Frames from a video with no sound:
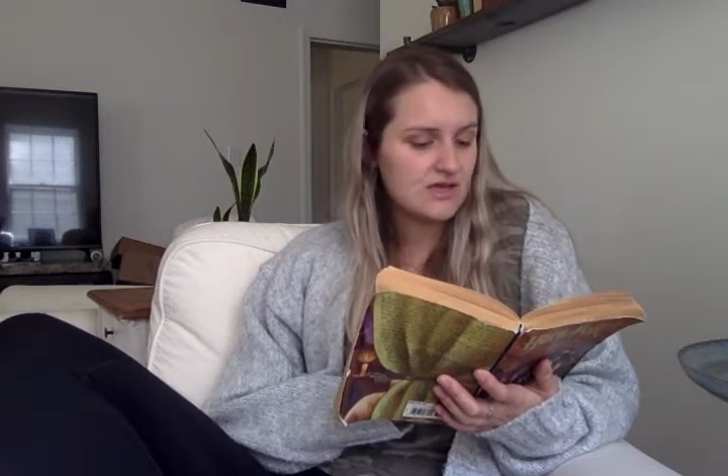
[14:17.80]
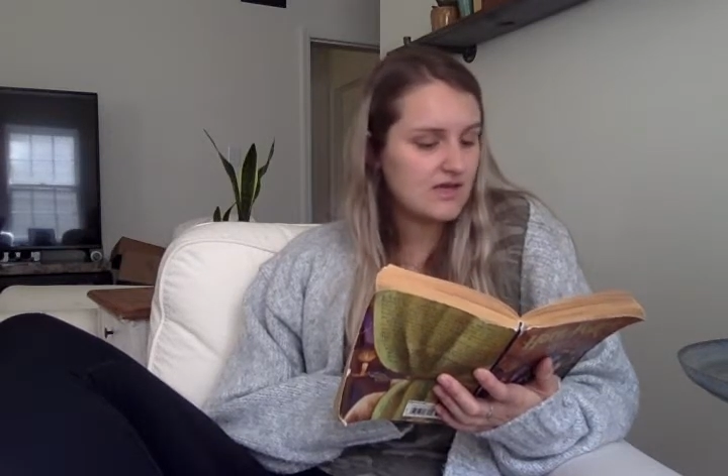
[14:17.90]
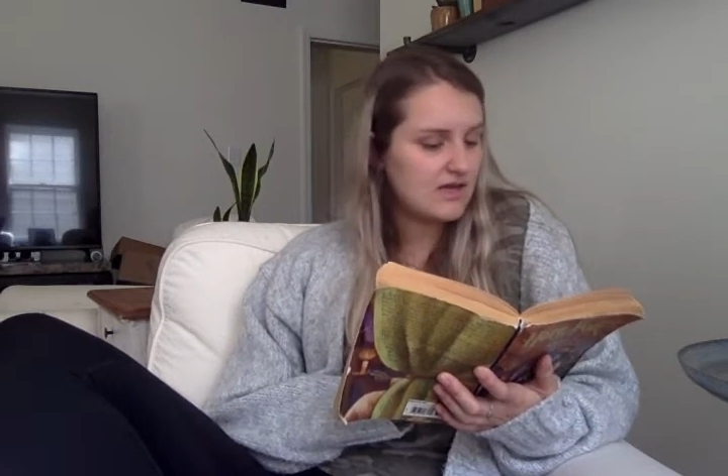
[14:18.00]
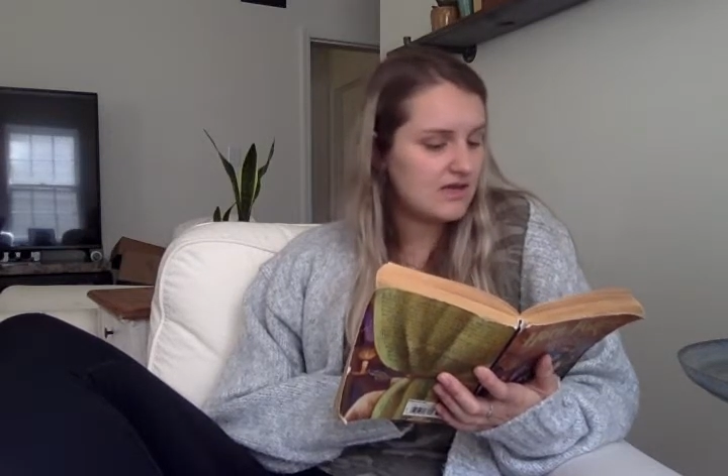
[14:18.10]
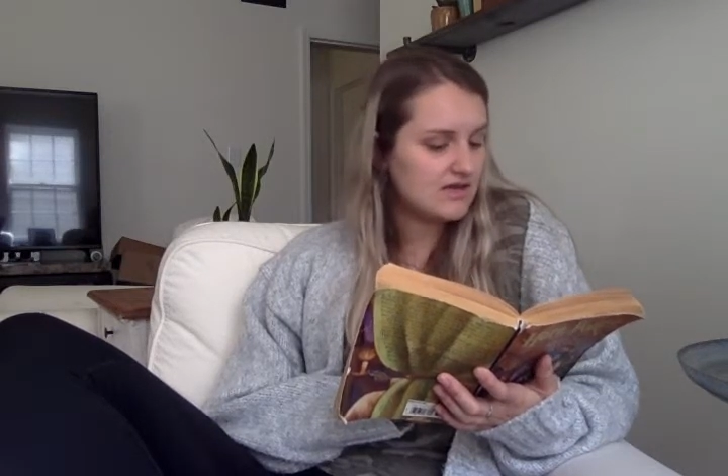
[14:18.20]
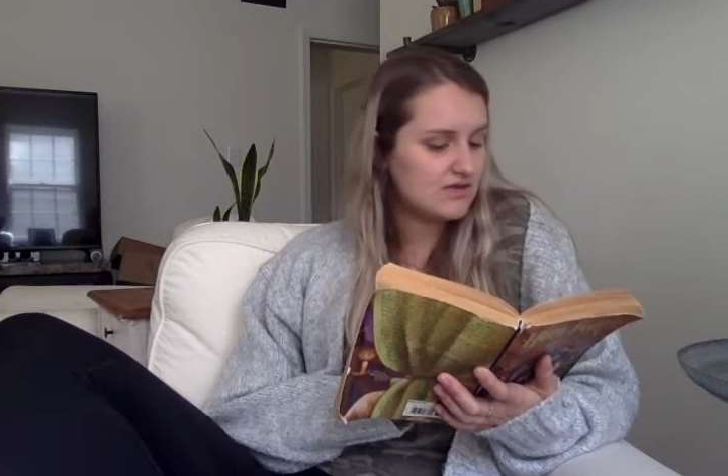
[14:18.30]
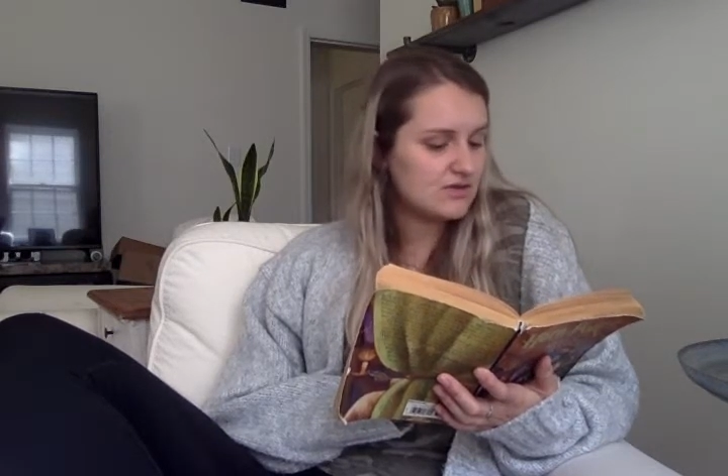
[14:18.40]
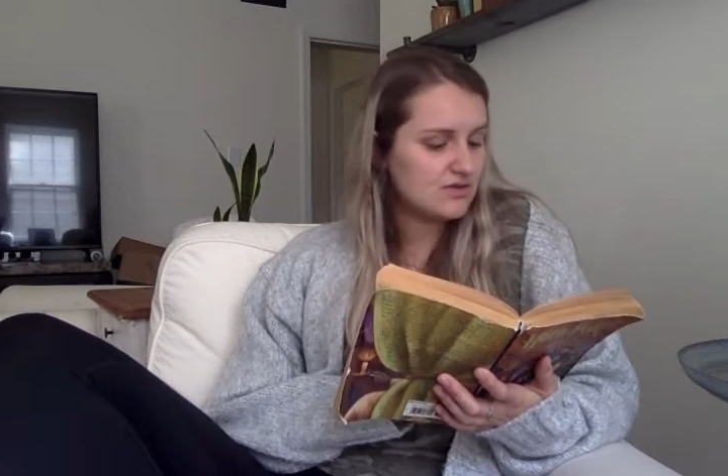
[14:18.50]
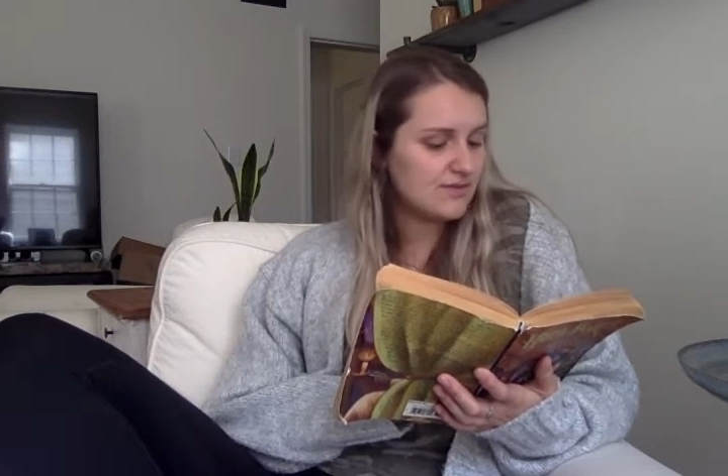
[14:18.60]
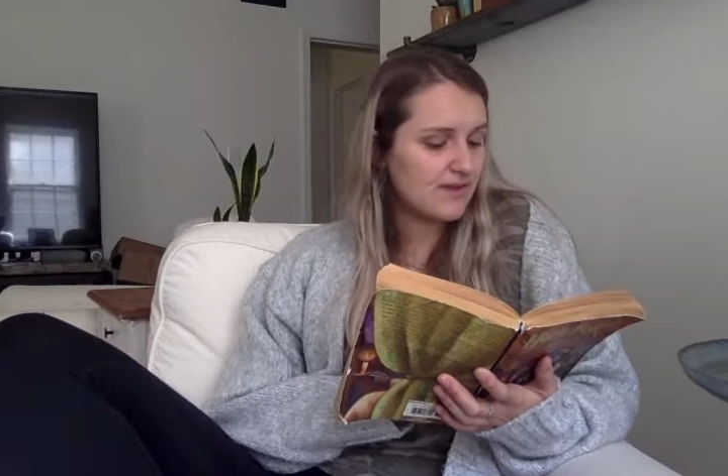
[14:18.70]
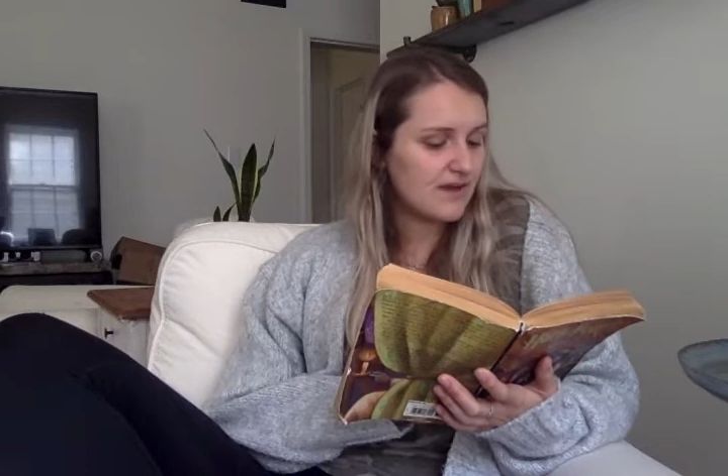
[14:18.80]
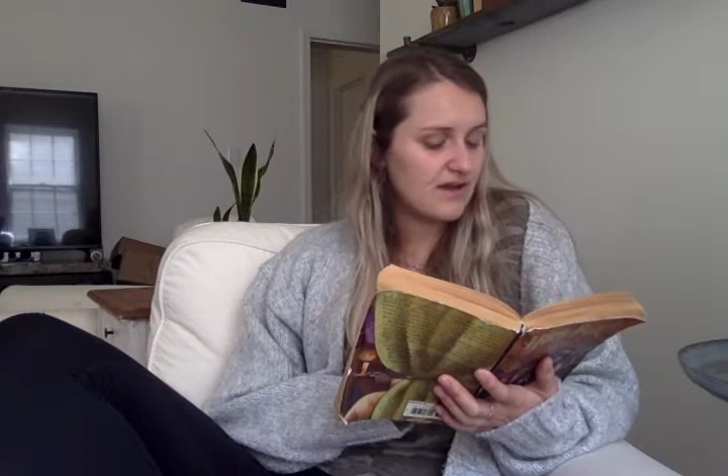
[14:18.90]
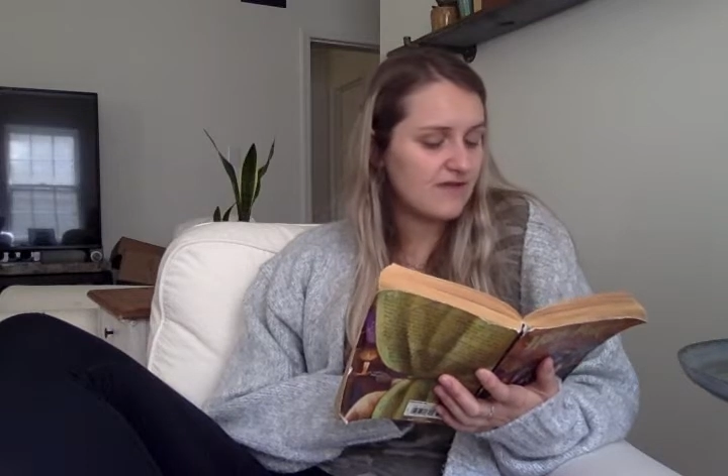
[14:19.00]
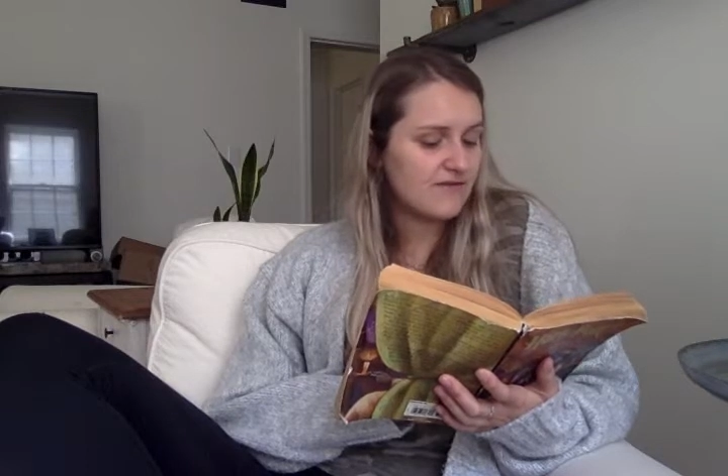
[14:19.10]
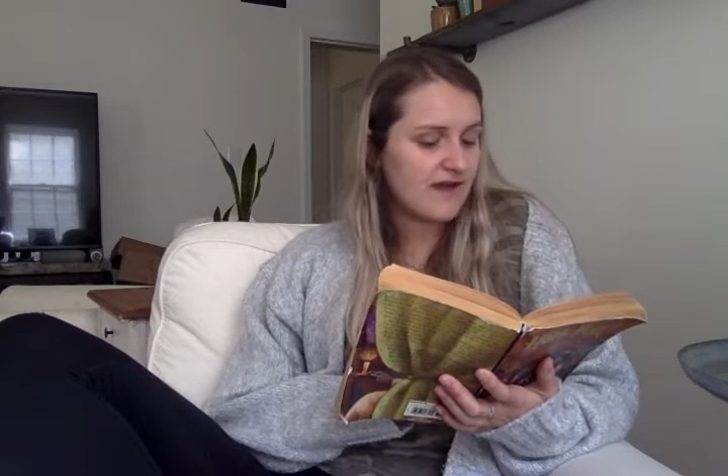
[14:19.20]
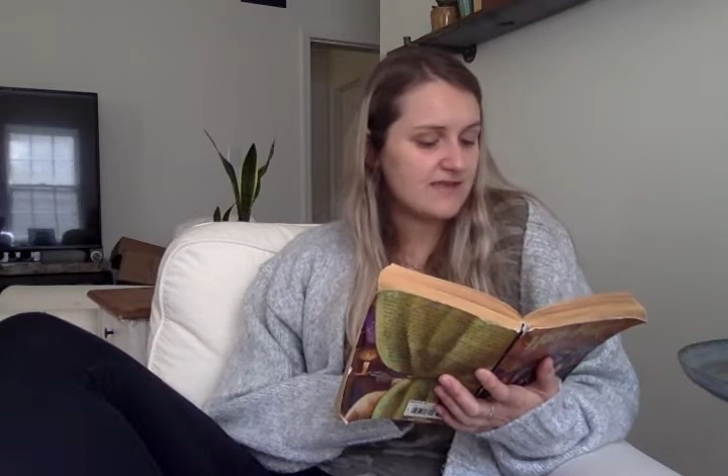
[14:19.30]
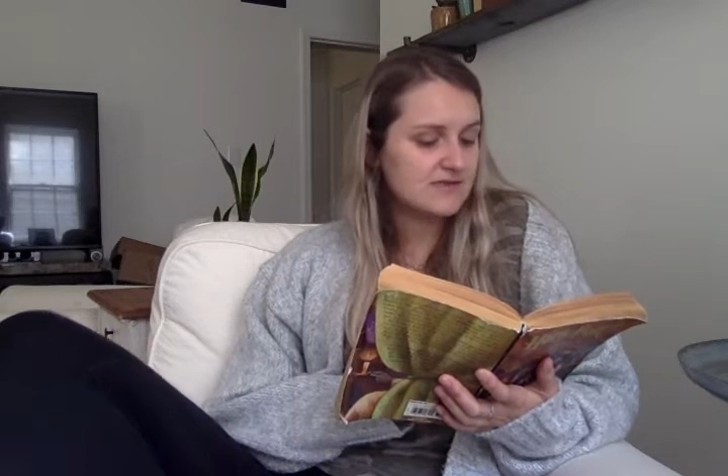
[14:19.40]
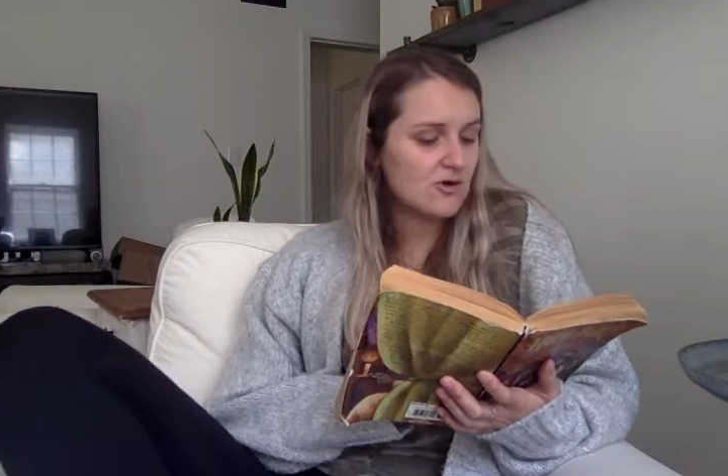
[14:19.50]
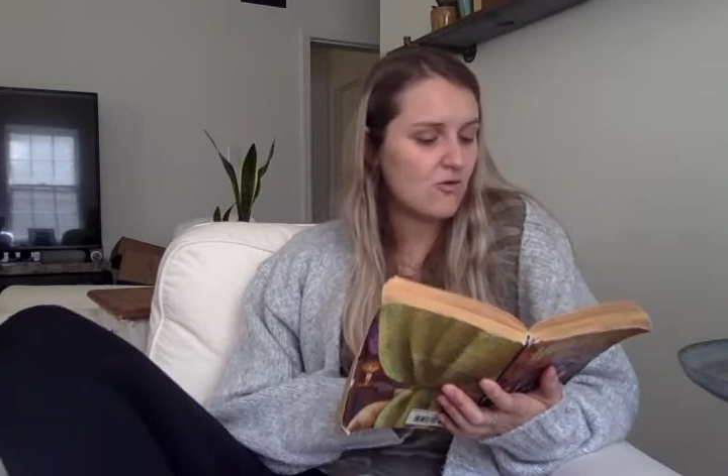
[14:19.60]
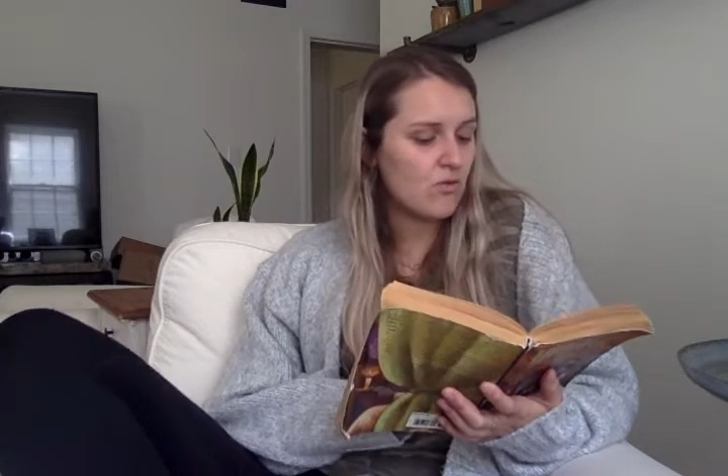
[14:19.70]
it into a bucket of
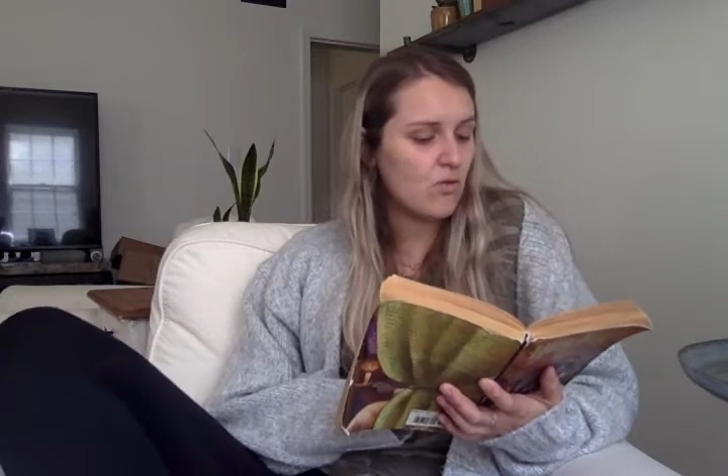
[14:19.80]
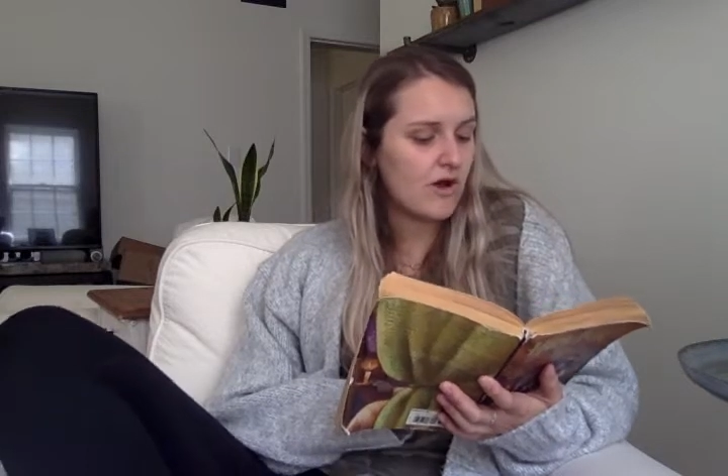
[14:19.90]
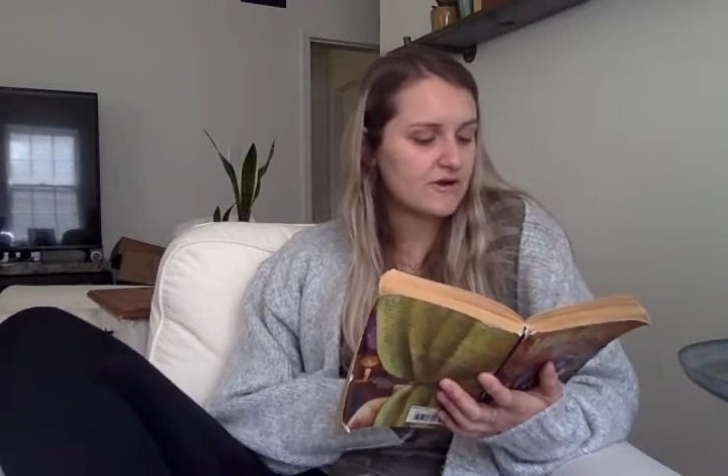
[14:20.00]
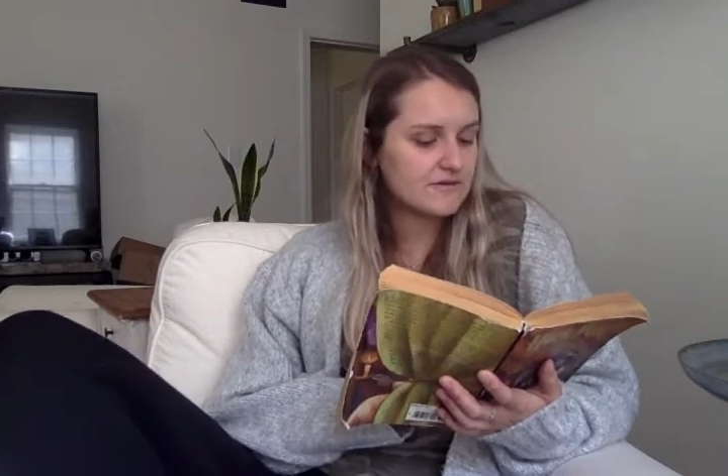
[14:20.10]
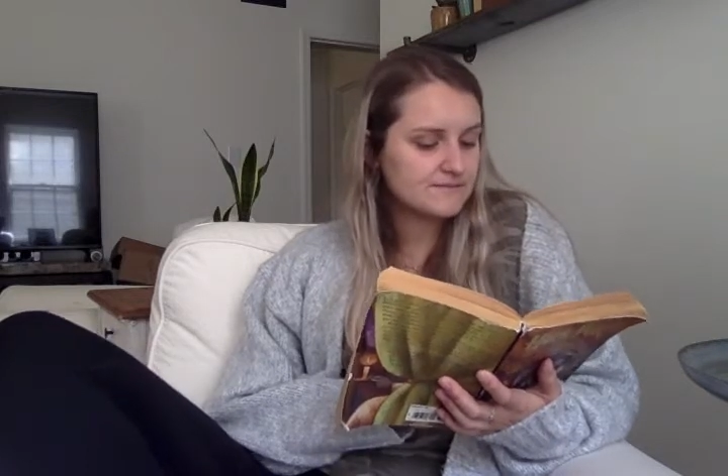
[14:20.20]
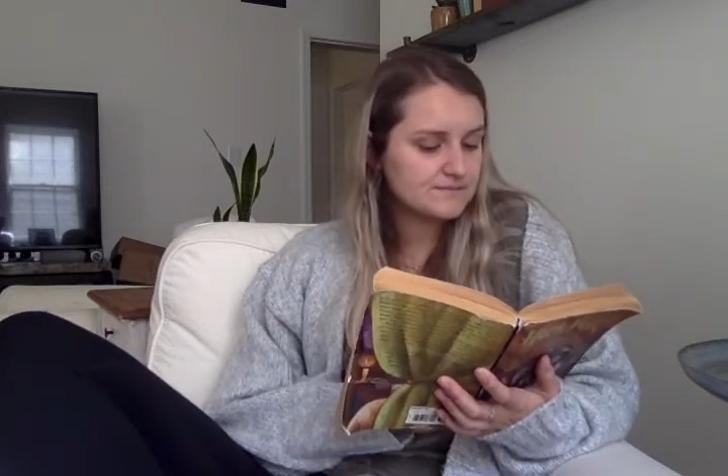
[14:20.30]
ice-cold water.